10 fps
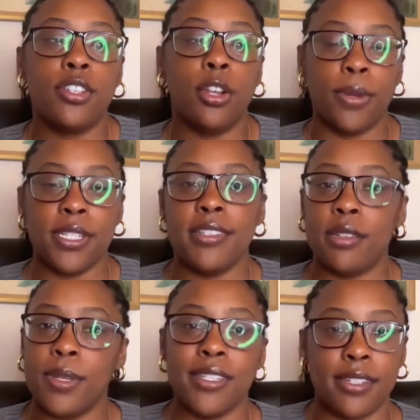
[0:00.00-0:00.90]
your business
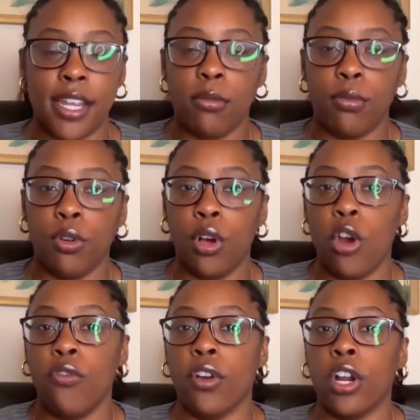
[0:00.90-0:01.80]
to be sustainable
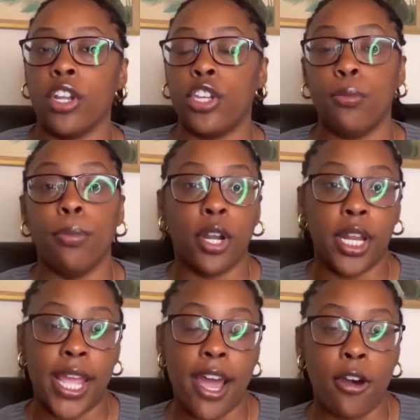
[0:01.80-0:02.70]
over you
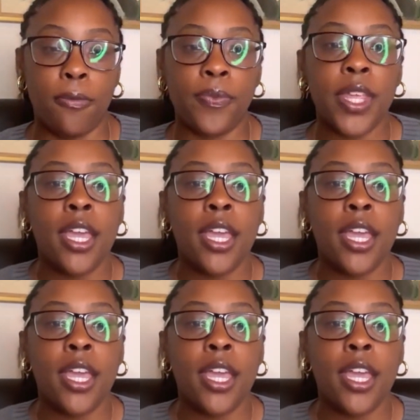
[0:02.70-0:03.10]
burning out.